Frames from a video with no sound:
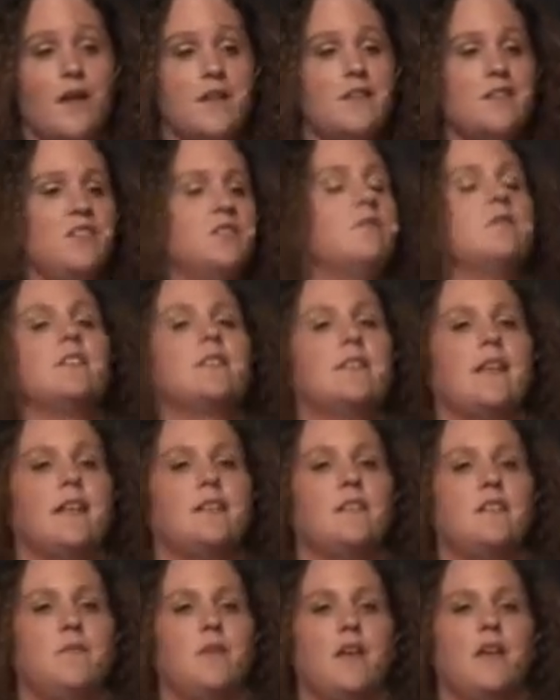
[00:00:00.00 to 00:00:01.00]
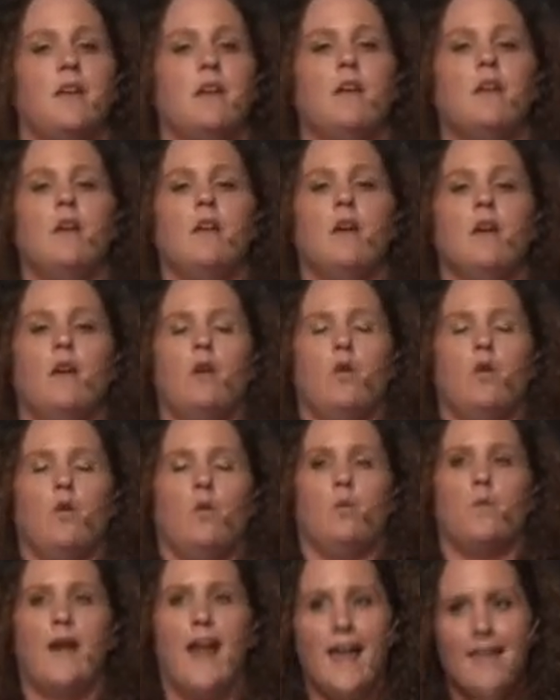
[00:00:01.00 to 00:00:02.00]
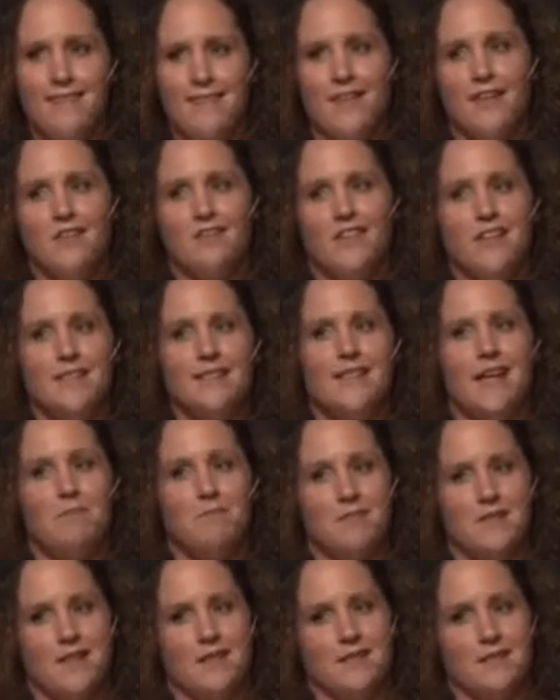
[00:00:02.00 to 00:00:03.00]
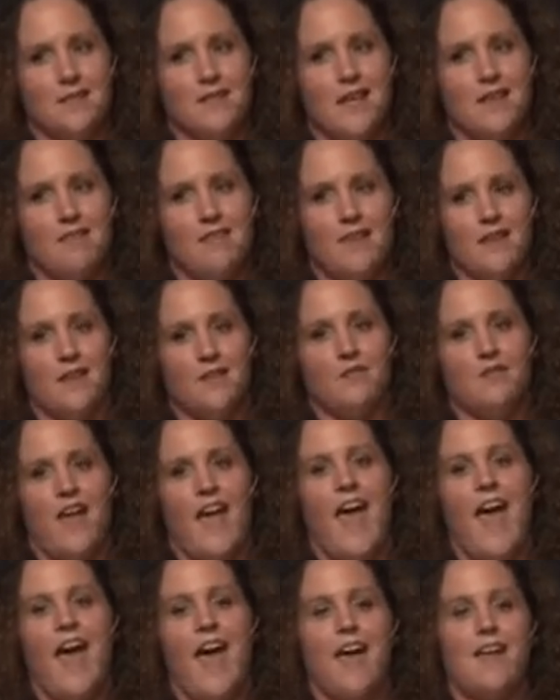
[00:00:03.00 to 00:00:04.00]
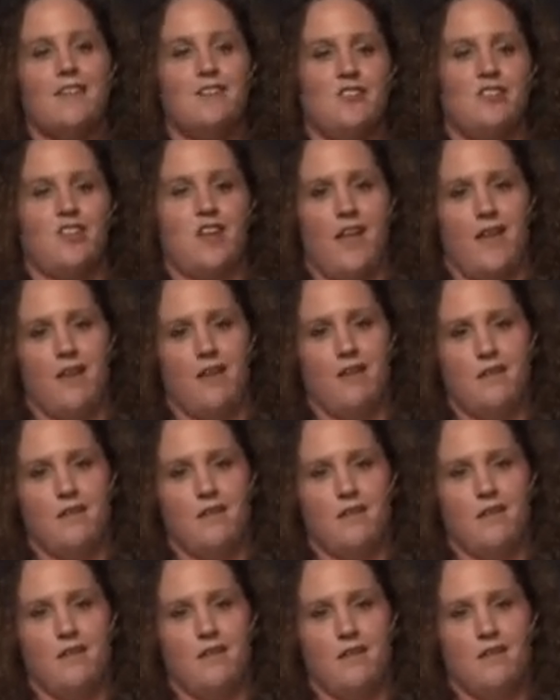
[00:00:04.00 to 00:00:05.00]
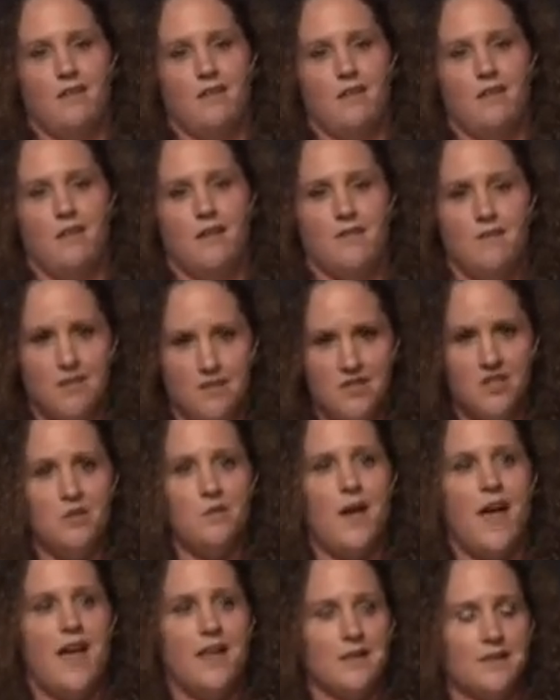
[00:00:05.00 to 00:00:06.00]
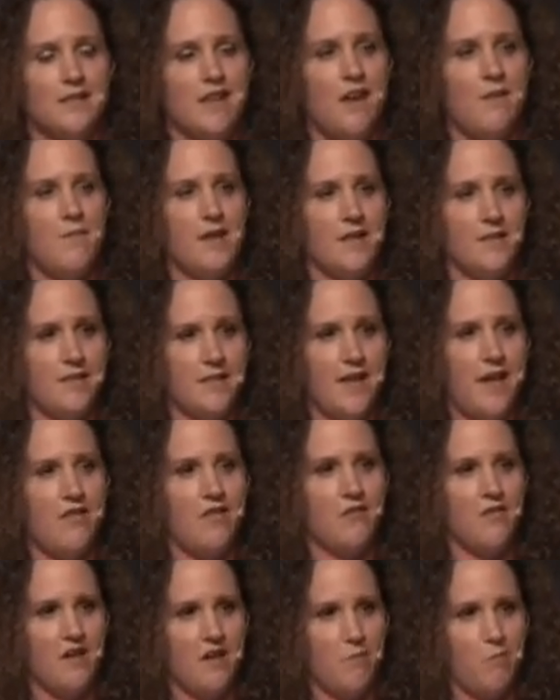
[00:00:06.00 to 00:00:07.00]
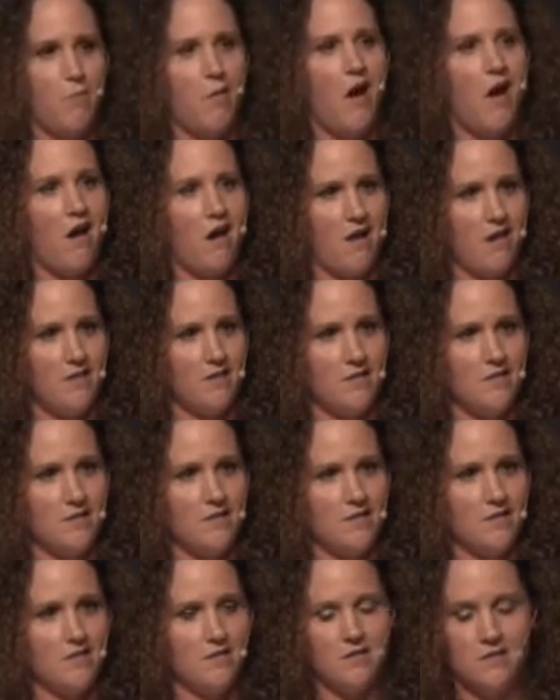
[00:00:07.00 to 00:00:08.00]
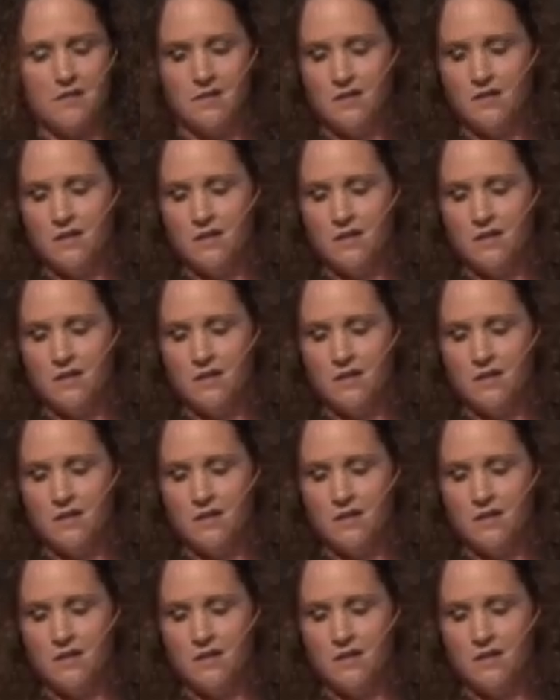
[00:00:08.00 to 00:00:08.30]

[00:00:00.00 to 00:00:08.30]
One student said to me, when I think of acceptance, I think of a handshake and the two hands coming together in a bond.